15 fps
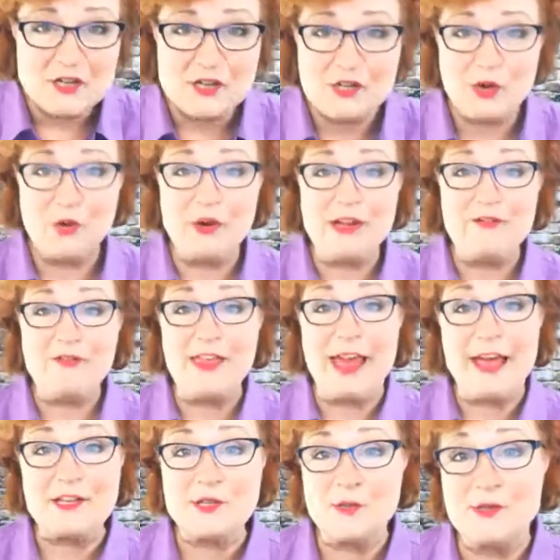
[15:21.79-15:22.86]
So if
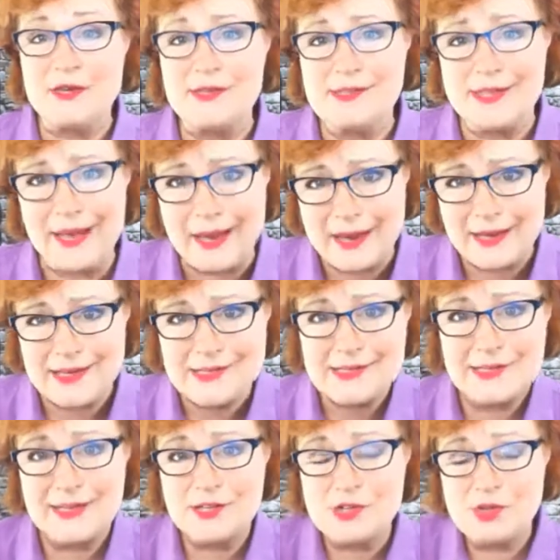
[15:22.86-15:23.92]
that's what it takes
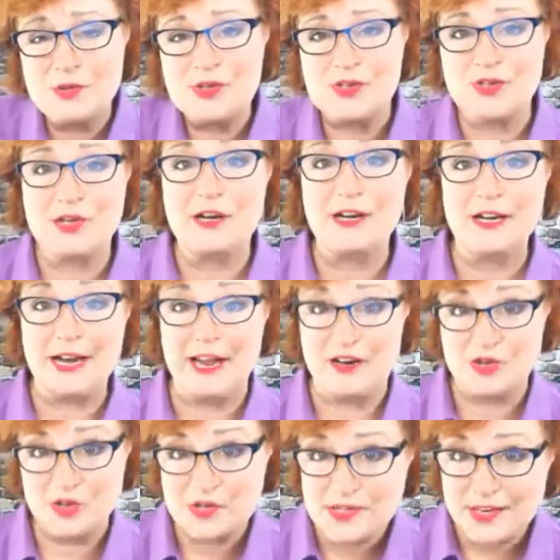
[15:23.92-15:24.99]
to get you to start an
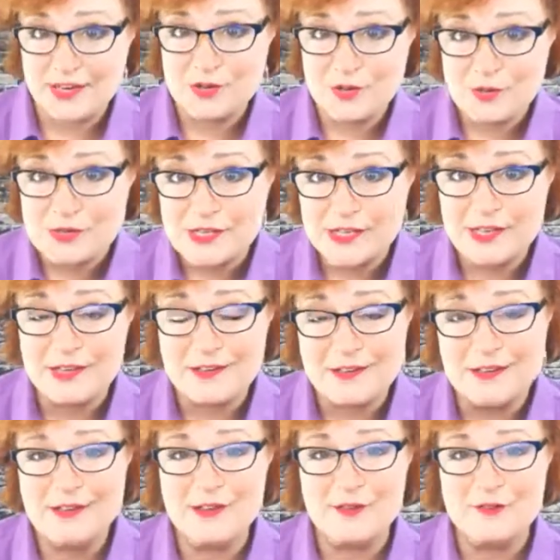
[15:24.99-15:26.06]
exercise routine